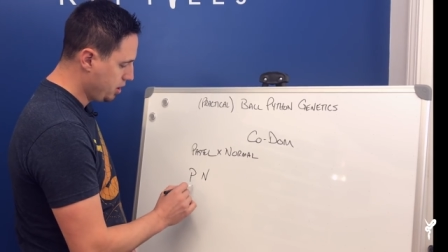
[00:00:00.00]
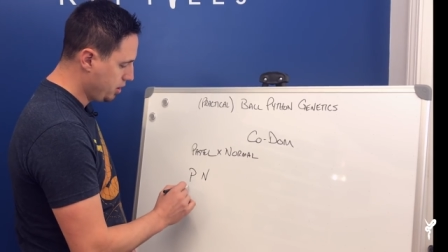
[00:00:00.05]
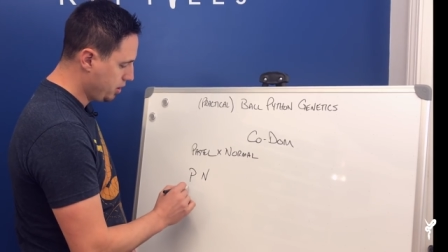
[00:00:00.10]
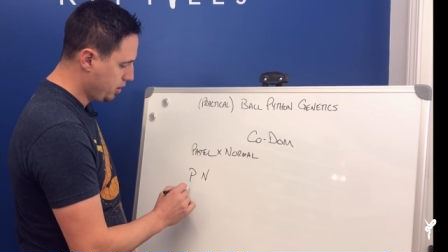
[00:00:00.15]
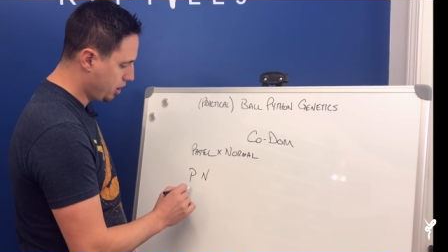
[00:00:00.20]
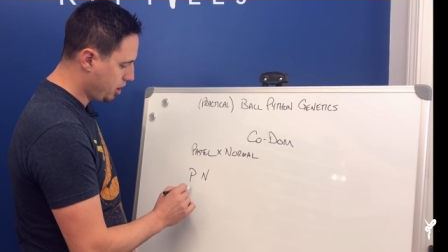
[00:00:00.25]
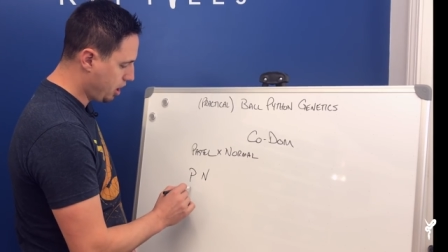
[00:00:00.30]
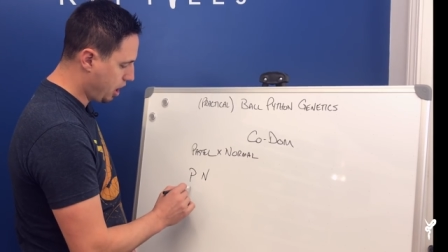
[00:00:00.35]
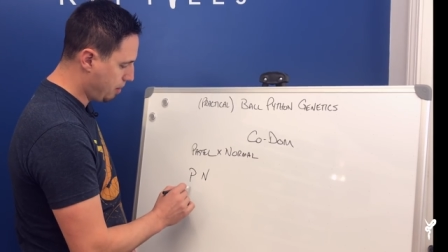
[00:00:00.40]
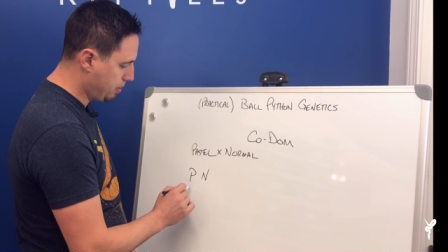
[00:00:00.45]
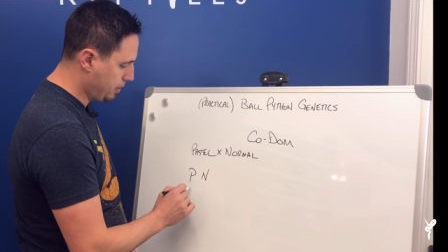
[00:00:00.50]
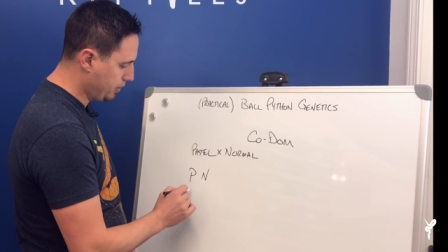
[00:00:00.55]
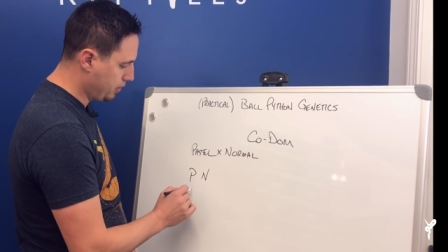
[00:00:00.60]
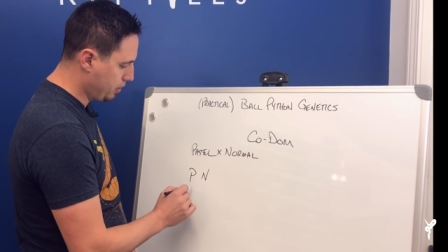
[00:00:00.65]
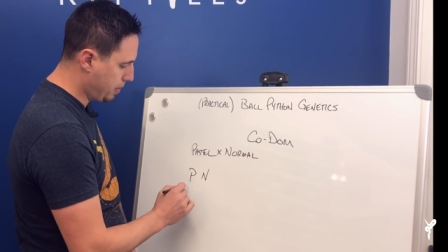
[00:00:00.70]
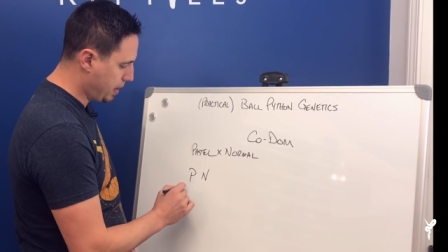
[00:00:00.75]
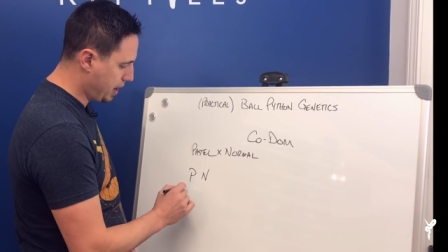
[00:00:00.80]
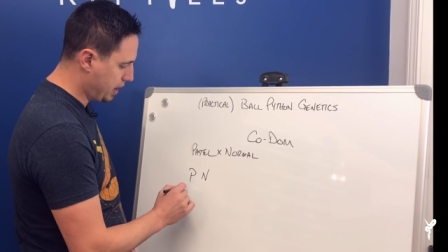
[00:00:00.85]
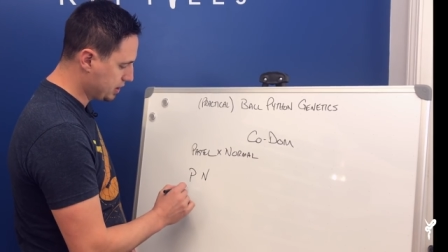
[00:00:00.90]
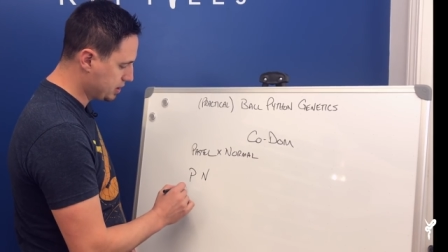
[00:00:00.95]
the copy of the
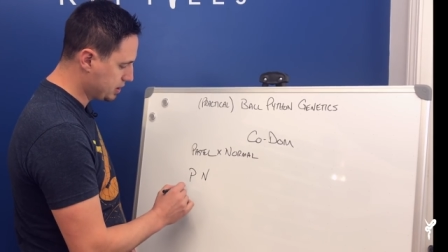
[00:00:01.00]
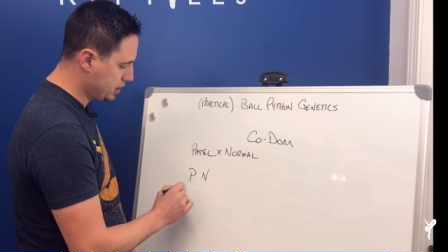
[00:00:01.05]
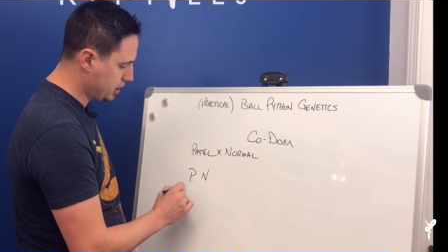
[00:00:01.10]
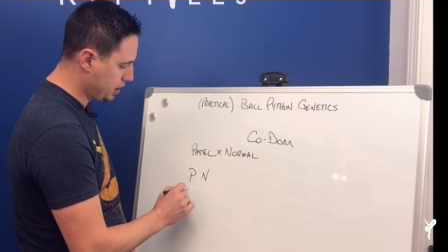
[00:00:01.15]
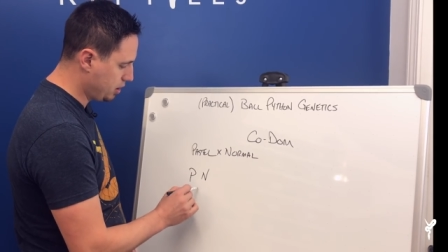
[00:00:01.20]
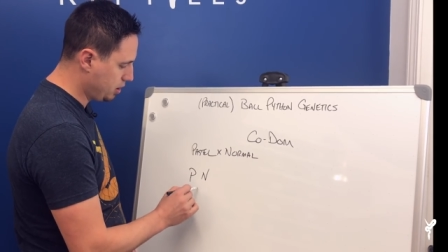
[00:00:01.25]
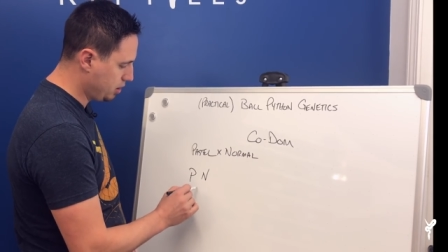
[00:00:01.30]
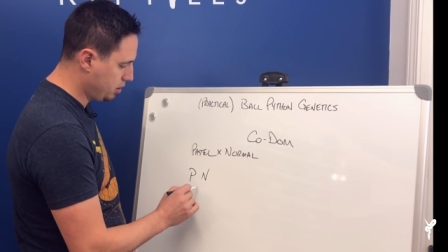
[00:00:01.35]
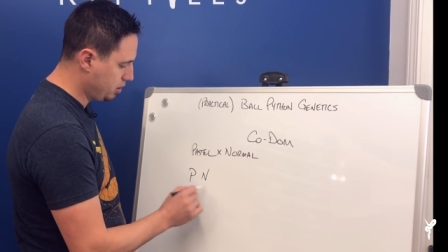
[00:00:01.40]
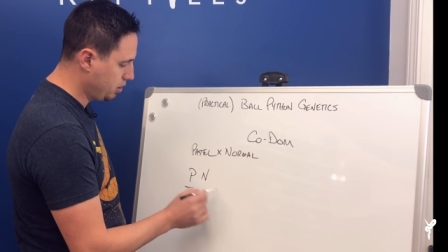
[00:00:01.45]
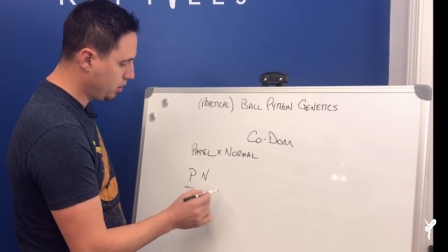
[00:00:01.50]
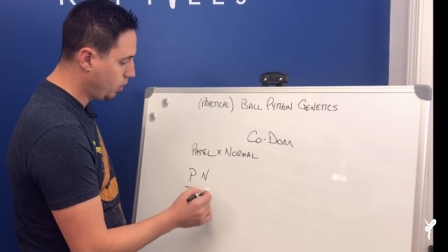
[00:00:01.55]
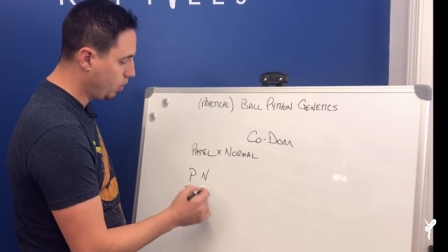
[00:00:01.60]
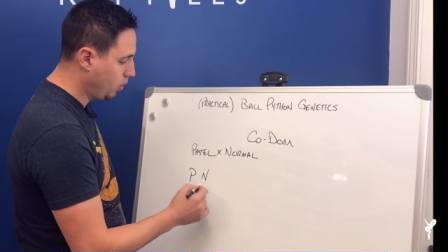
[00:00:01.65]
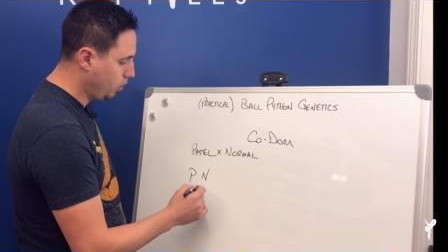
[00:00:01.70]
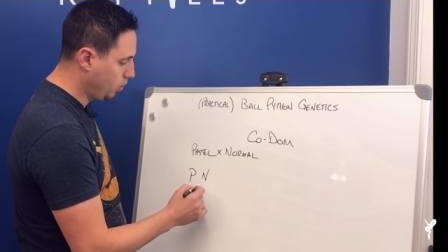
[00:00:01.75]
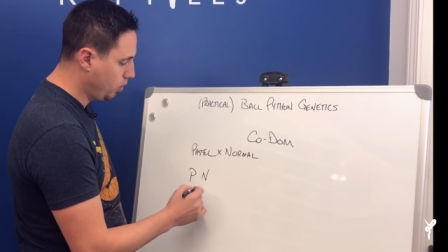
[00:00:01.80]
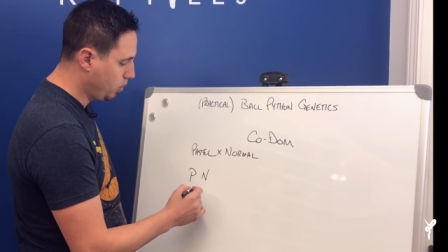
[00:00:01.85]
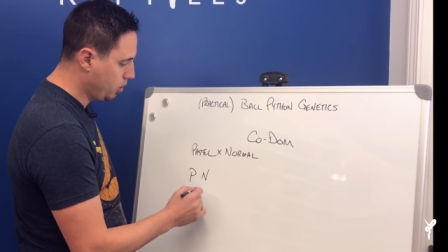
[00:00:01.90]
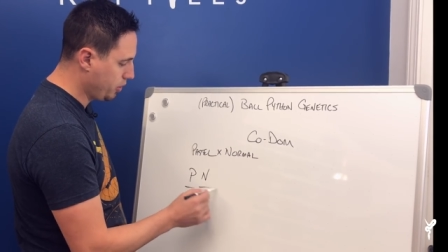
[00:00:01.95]
pastel
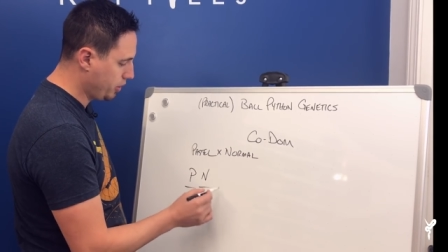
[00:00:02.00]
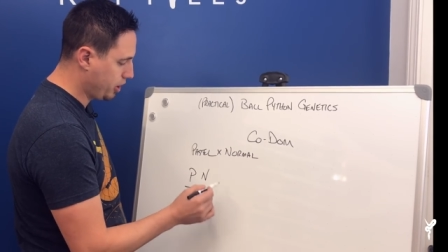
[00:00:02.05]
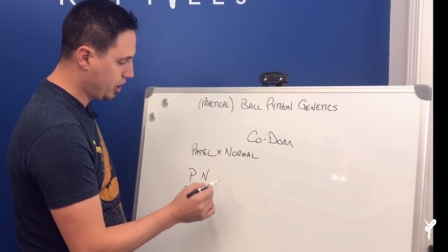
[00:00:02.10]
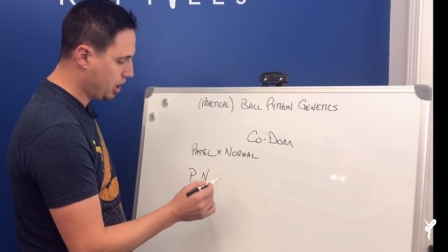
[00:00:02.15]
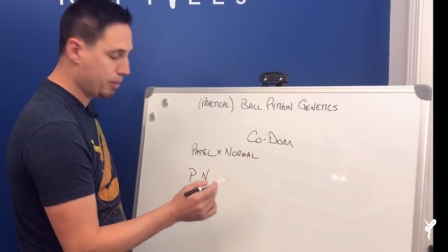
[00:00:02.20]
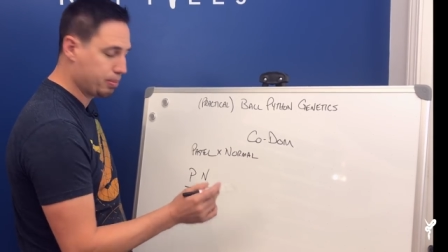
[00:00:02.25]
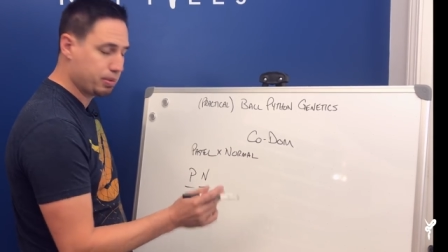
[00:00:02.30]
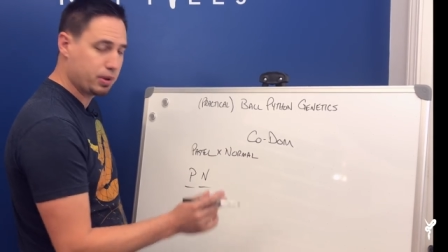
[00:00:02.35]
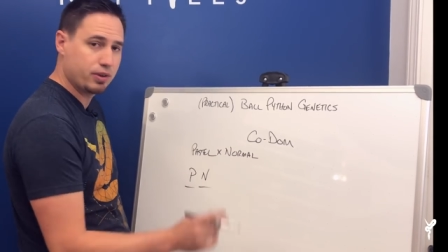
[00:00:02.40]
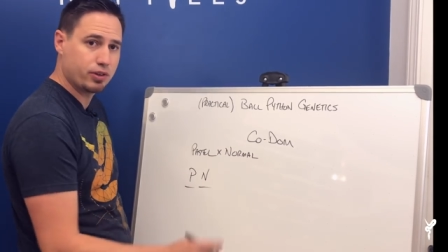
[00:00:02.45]
or the copy